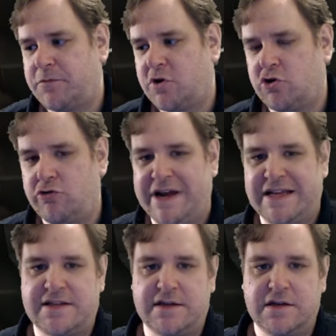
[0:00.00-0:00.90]

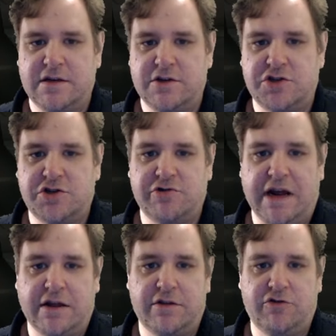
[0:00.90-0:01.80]
crit
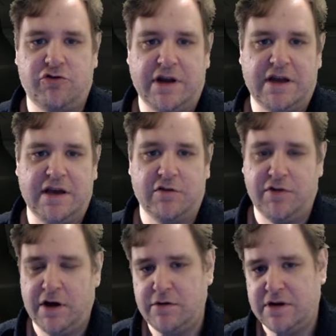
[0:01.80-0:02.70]
strength trinket off
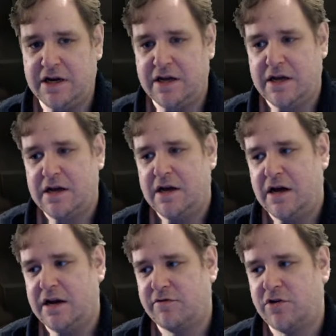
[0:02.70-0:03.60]
Odin,
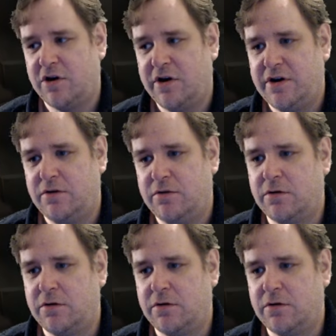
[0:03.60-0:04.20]
and I've got an.